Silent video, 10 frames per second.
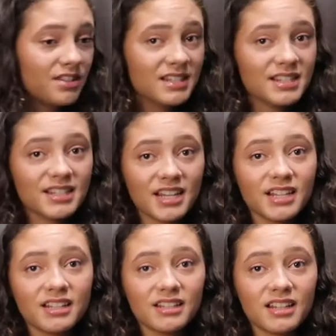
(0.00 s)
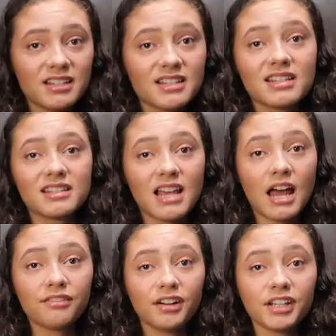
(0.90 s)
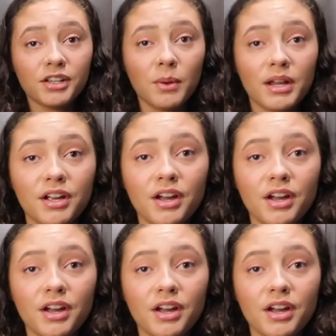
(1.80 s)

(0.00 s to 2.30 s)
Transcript: this is it, this is a sad fucking way to